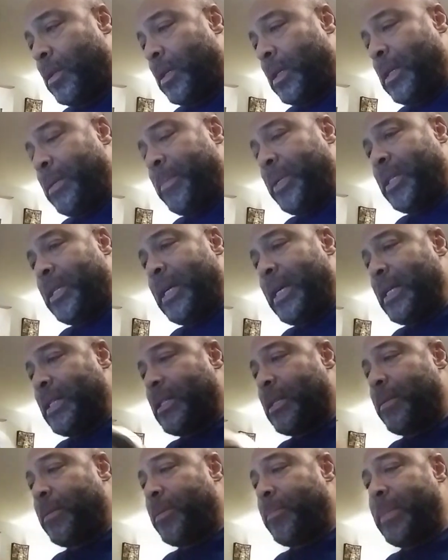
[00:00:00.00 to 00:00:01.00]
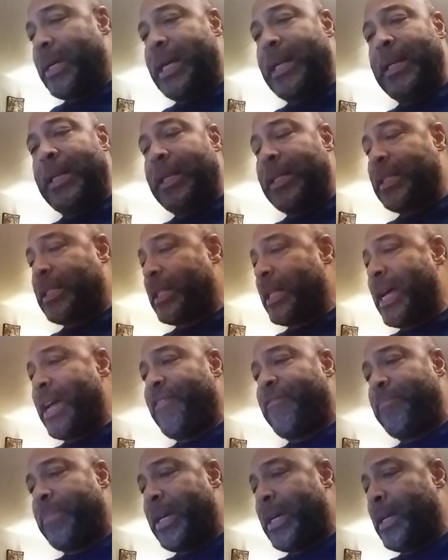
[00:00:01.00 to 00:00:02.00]
And let me tell you something, man, in this
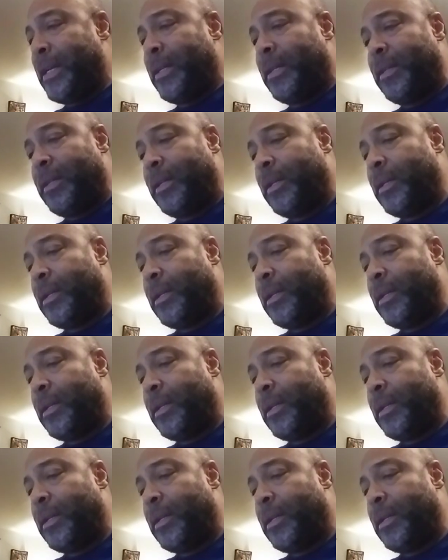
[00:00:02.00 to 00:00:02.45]
life, man,